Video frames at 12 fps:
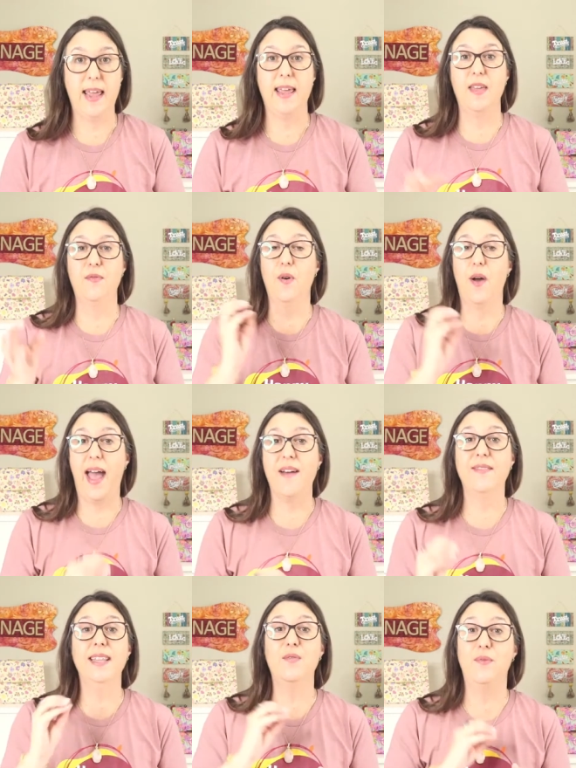If you have
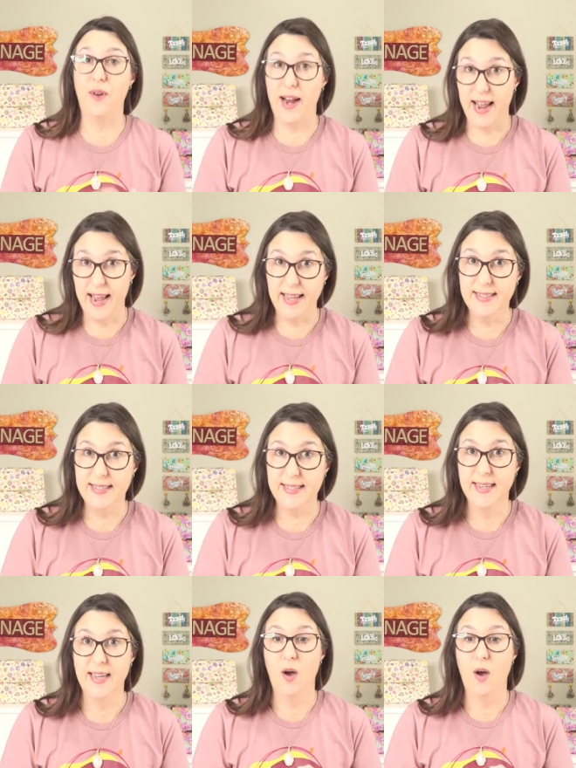any friends,